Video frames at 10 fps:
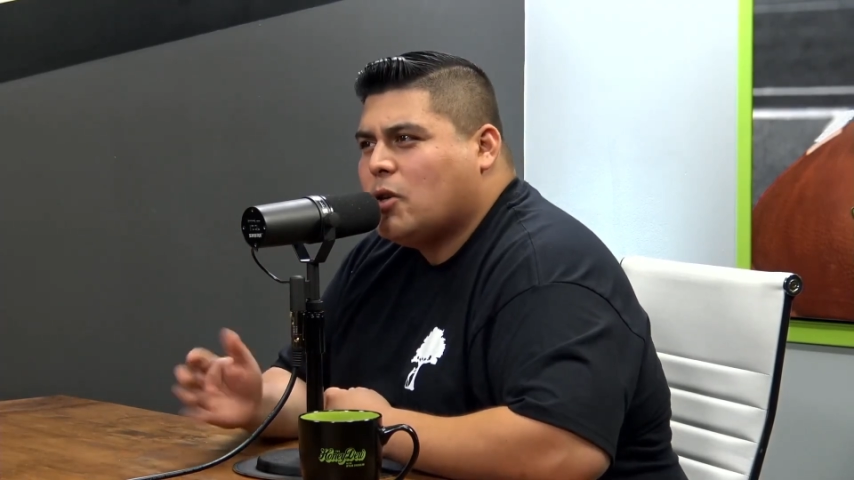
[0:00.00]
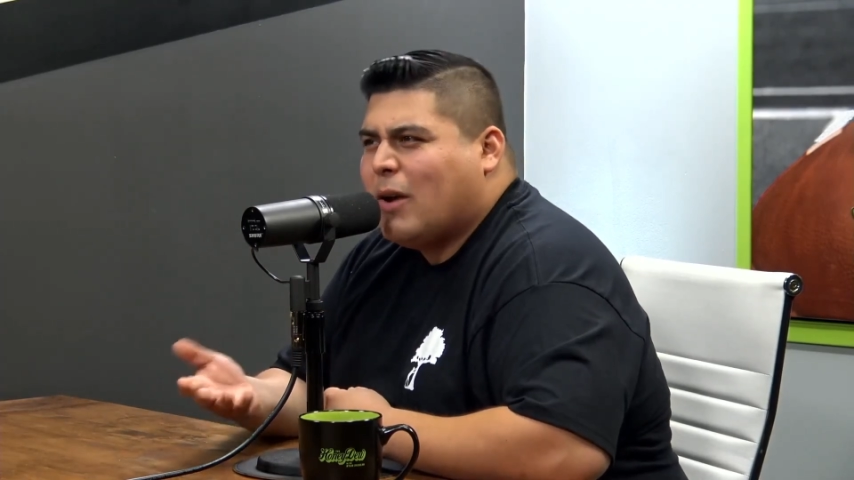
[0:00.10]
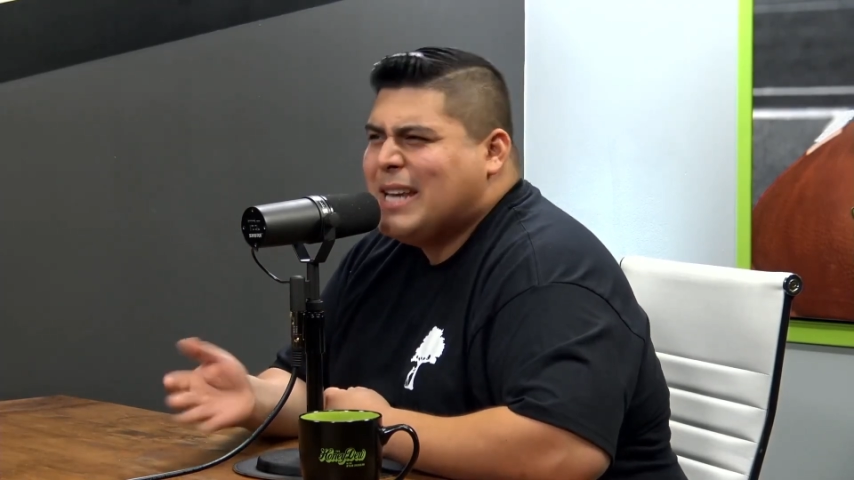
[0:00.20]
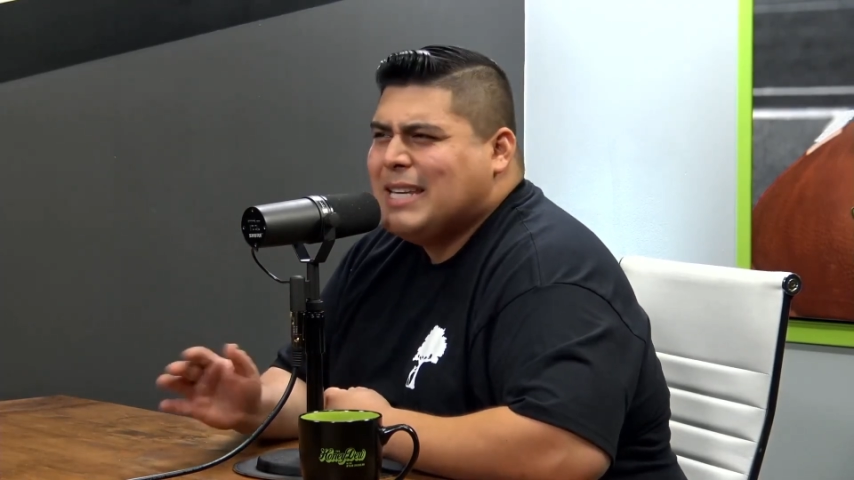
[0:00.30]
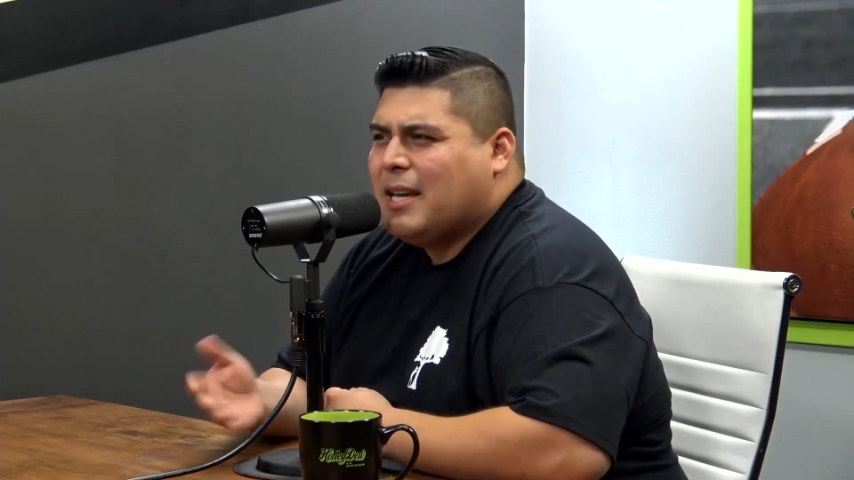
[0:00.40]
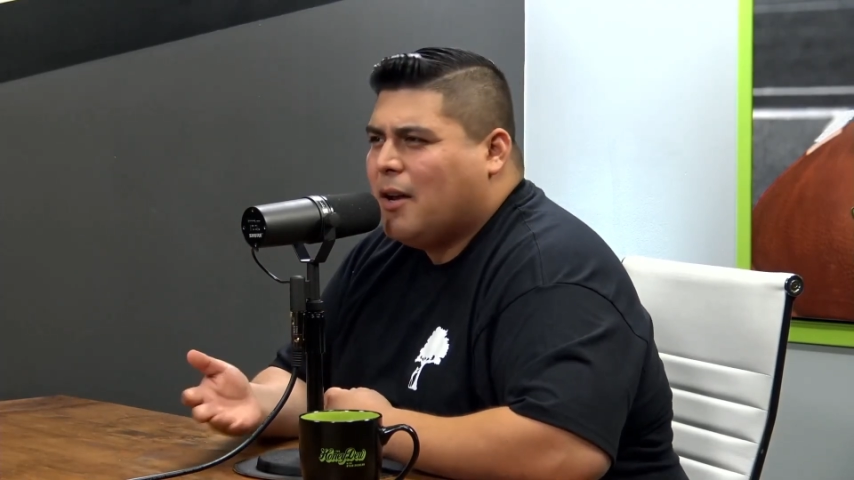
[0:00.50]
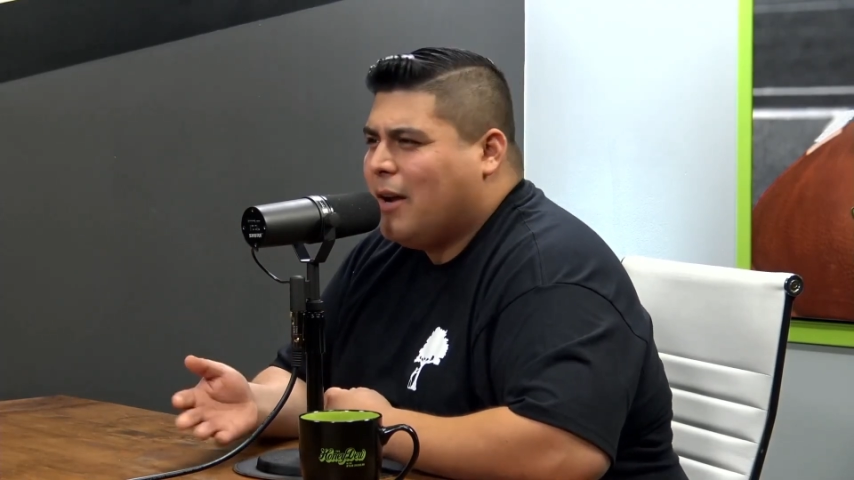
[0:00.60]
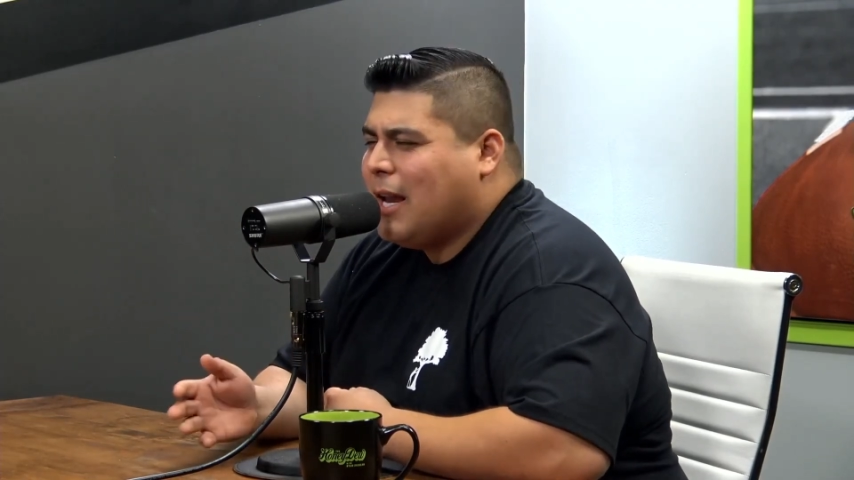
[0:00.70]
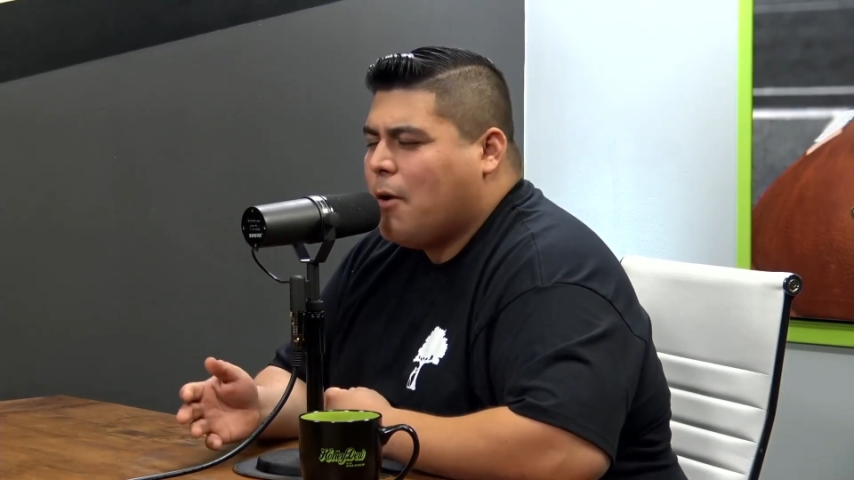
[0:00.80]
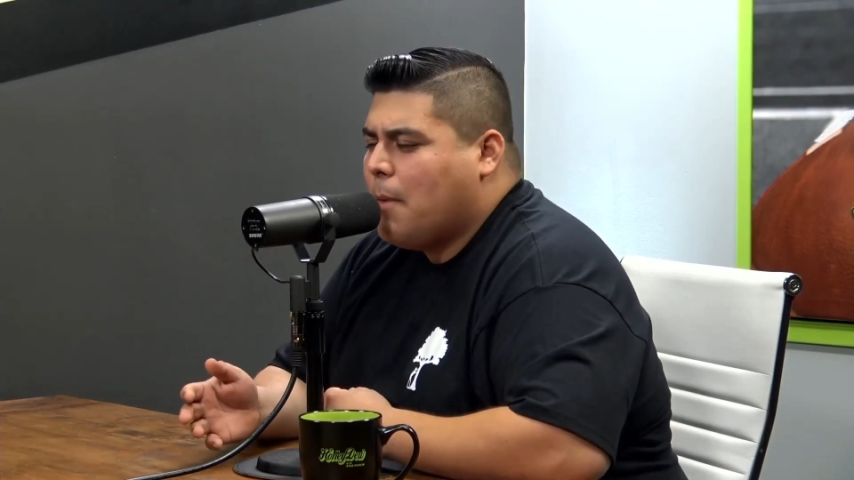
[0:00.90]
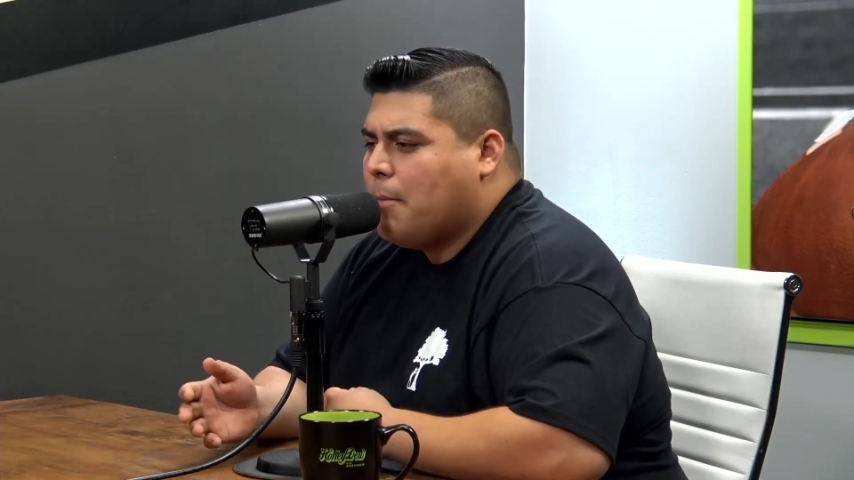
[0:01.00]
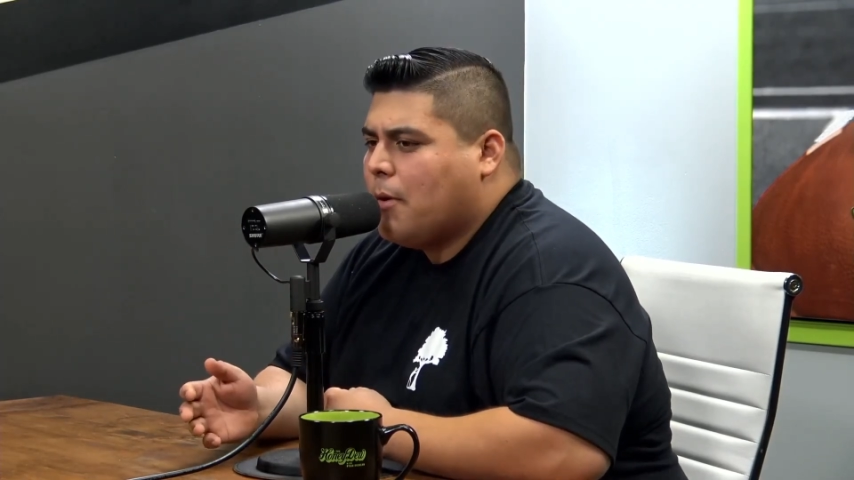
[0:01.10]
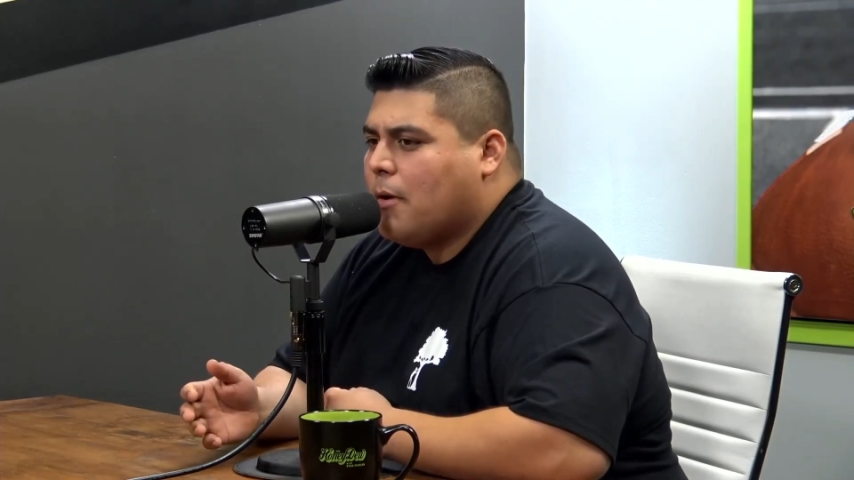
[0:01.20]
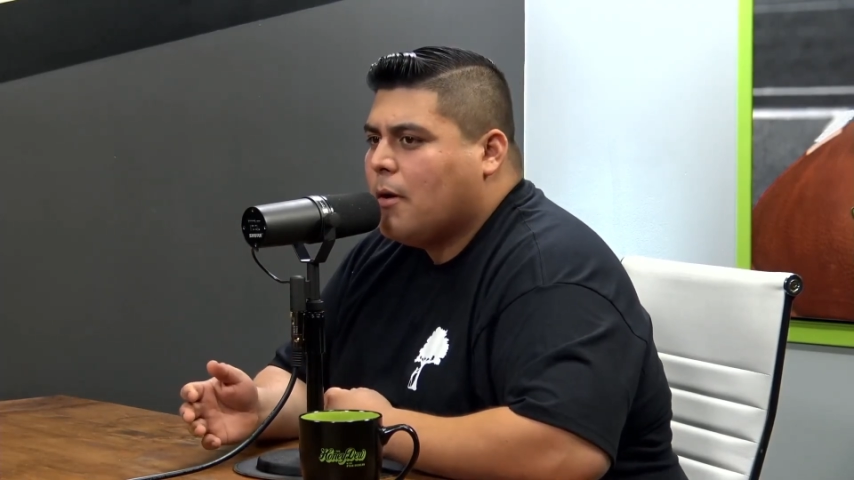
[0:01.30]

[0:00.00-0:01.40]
or $1,800. I can't remember.